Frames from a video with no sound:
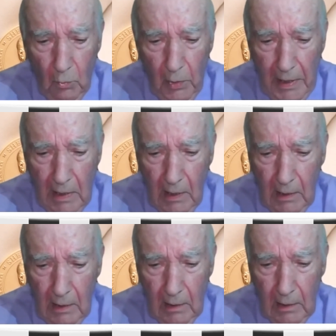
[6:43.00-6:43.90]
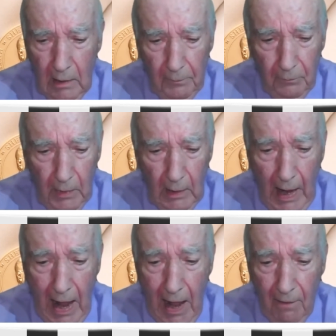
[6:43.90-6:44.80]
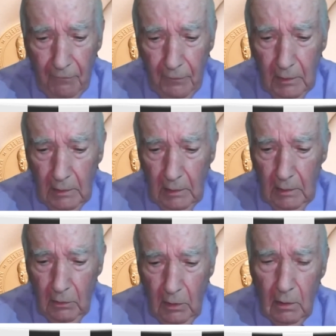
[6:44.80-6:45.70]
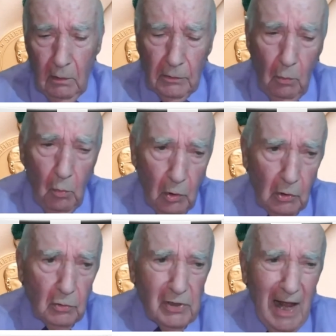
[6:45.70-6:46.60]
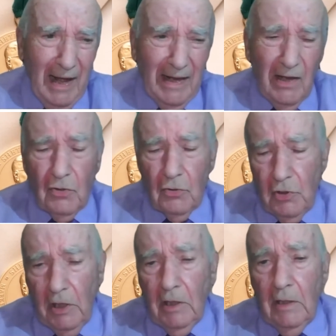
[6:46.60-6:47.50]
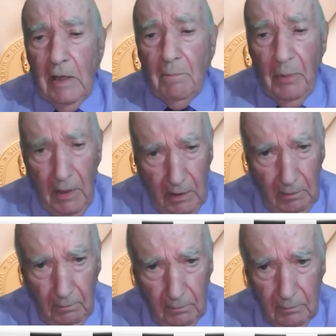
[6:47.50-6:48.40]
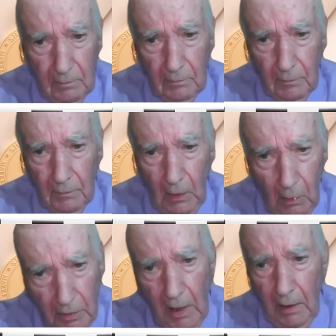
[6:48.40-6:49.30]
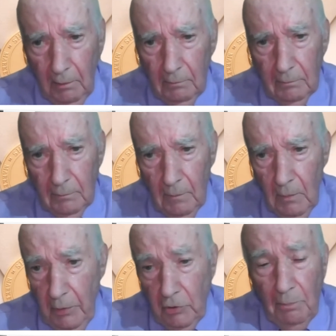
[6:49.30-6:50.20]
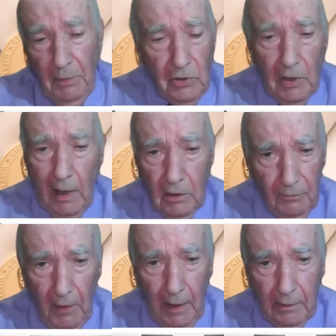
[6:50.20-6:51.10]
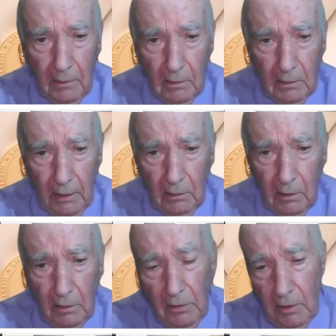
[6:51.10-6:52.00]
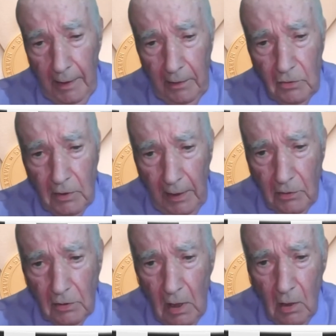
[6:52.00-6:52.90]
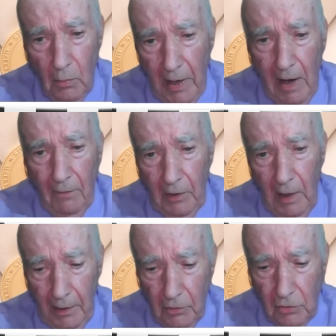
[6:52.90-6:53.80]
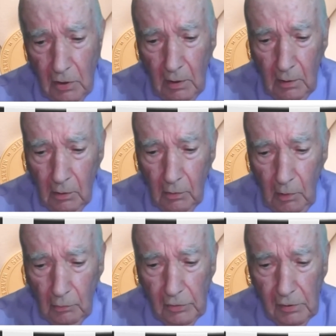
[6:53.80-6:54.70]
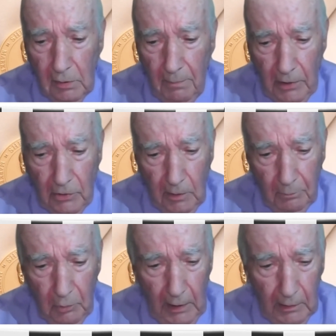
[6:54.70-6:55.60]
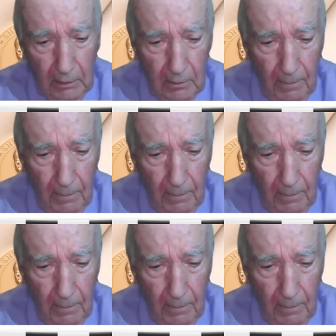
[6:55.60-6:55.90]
we have the world's highest GDP. Okay, we should be satisfied that in the United States, we have the highest gross domestic product.